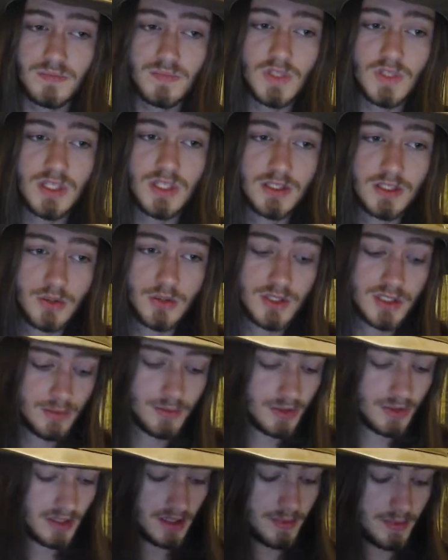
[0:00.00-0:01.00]
So he's
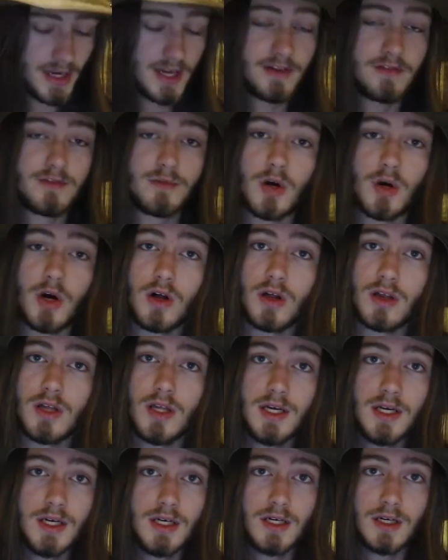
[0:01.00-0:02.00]
completely banned from all
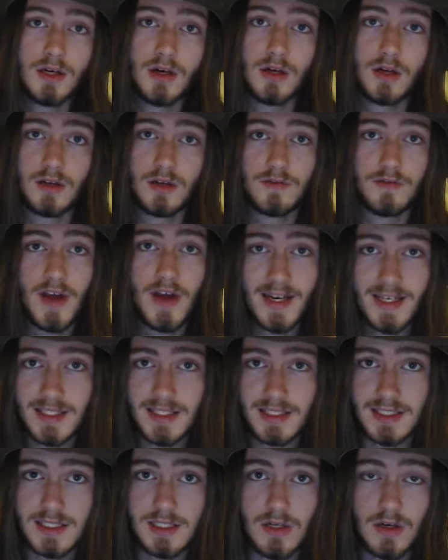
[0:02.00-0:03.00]

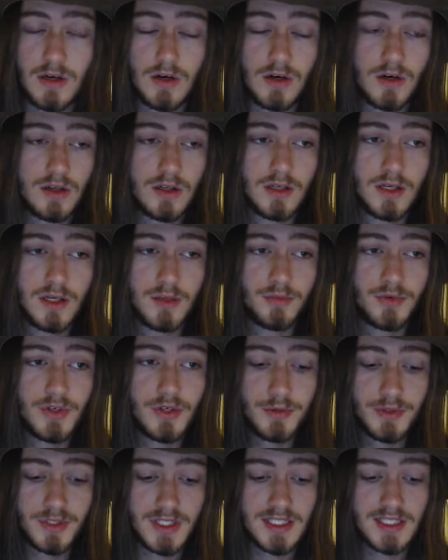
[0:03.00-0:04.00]
events, all
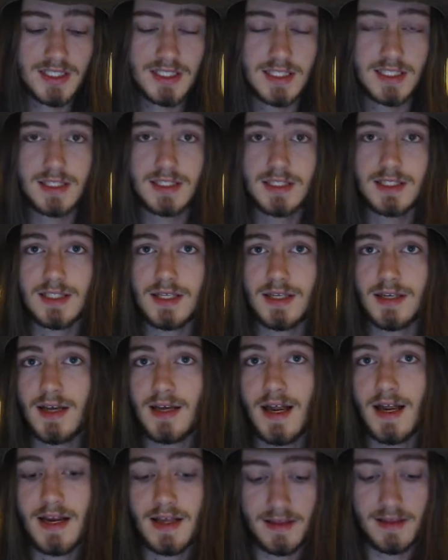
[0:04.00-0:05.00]
pre-releases,
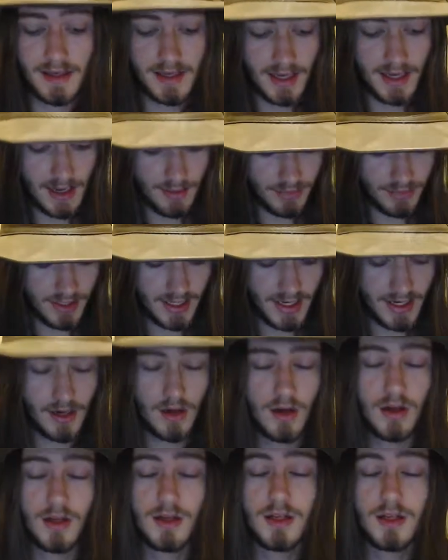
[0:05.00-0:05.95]
anything. You can't play at all.